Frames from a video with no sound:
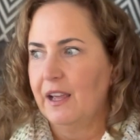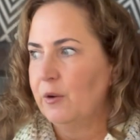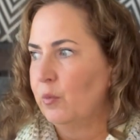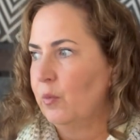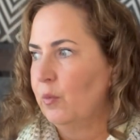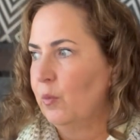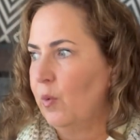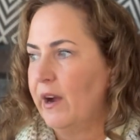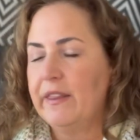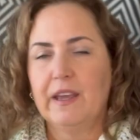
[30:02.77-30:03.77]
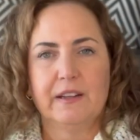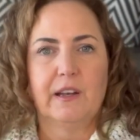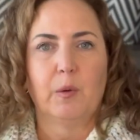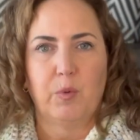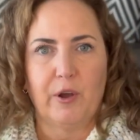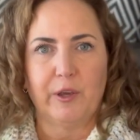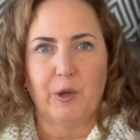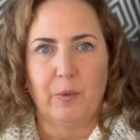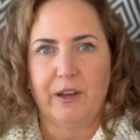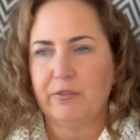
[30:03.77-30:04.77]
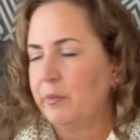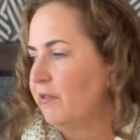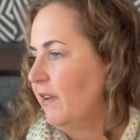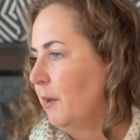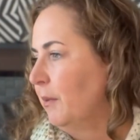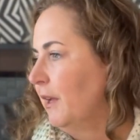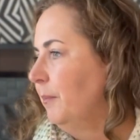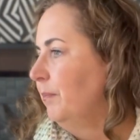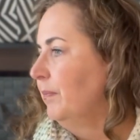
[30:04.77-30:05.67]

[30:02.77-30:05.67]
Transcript: and why they ended up walking away from the family.